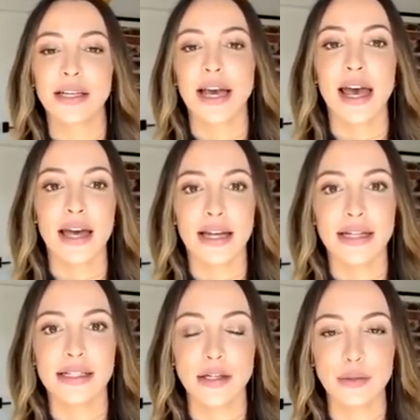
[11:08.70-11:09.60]
Um, Does
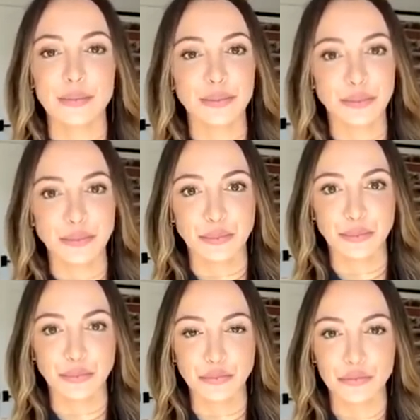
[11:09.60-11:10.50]
that come um, from growing up
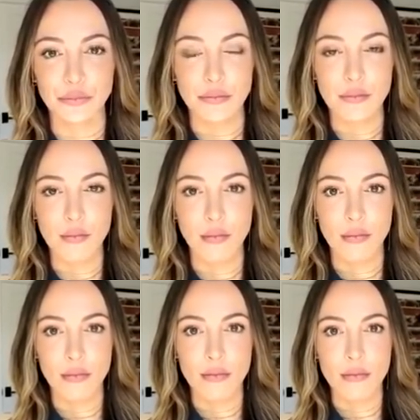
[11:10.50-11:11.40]
in the spotlight?
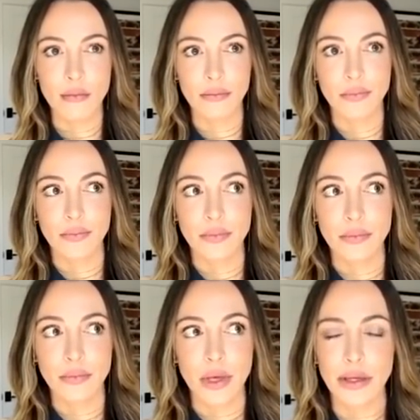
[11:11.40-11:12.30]

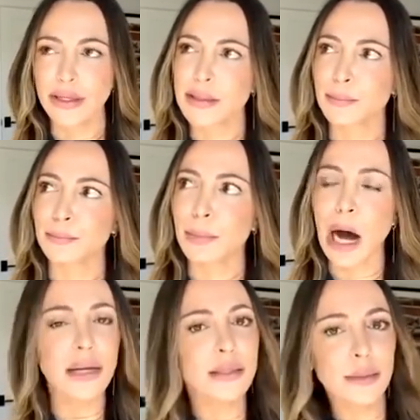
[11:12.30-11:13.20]
It's
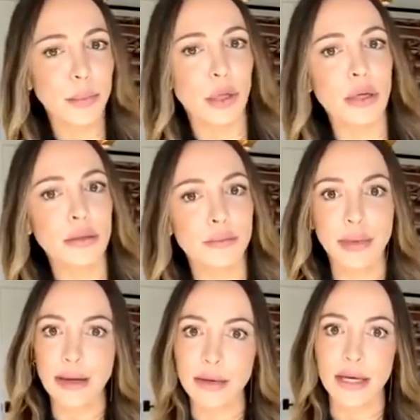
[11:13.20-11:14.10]
possible.
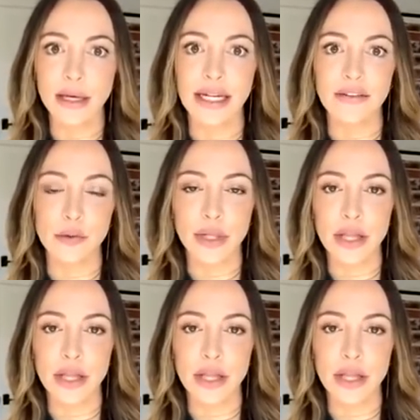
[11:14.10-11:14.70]
Maybe. Mm-hmm. I never mm-hmm. really